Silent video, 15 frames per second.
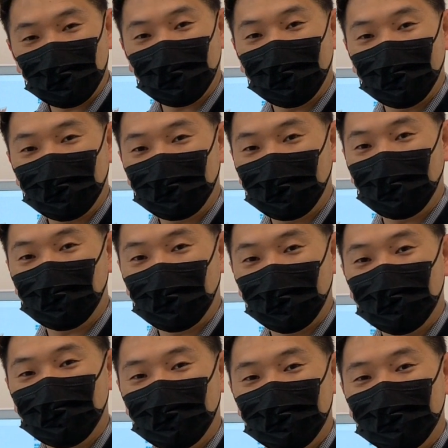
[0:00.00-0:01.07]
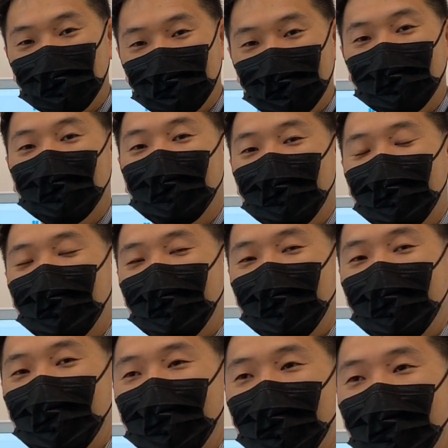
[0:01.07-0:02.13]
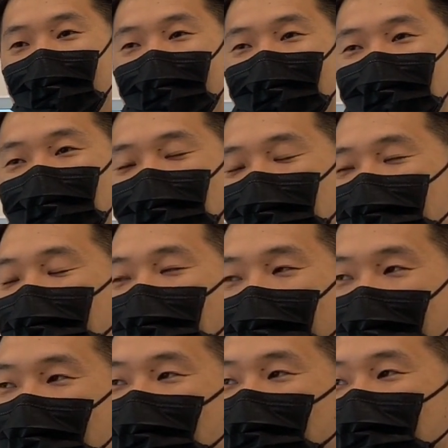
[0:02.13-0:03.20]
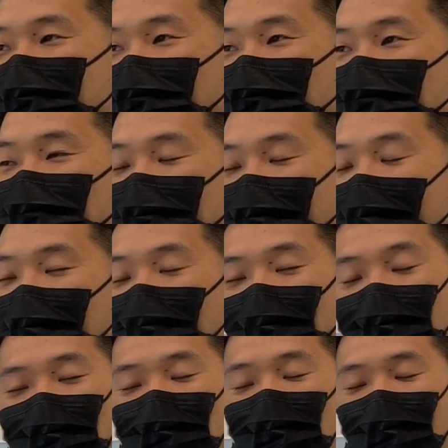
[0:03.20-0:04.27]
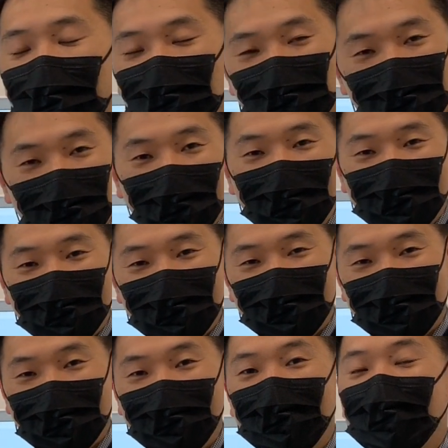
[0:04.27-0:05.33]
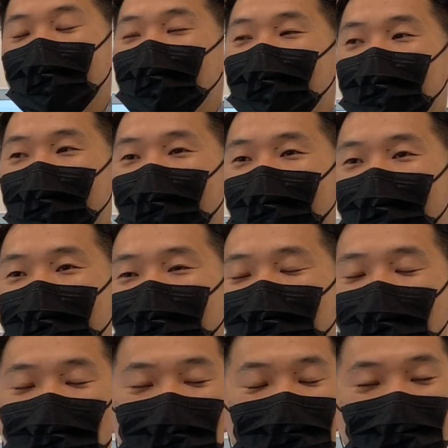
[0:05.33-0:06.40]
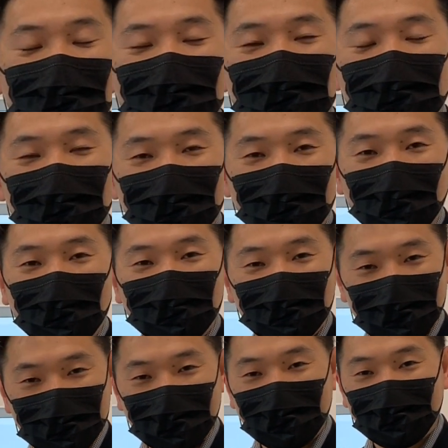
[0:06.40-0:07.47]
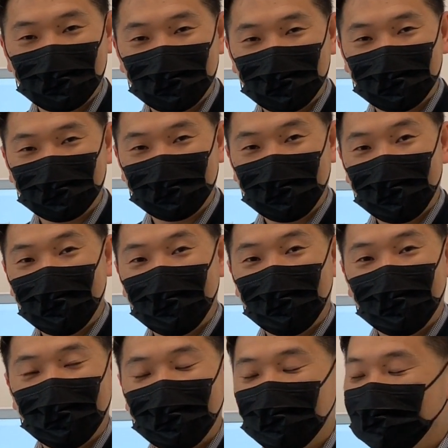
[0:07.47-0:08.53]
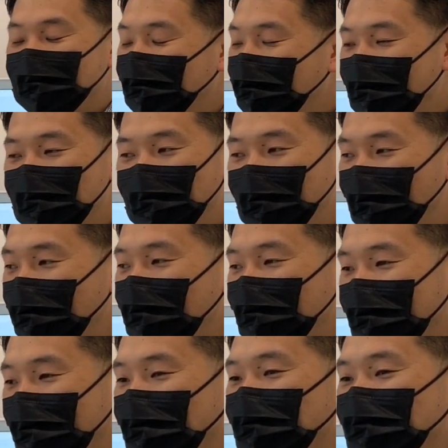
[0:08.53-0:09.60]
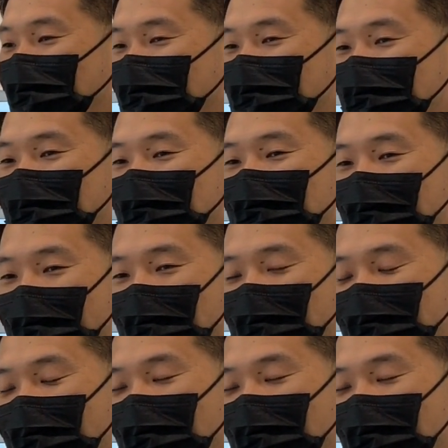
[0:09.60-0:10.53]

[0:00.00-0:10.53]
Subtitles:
achieve for our patients. And the patients became more and more educated, and they were taking better care of their teeth. And as time went on, there was just so much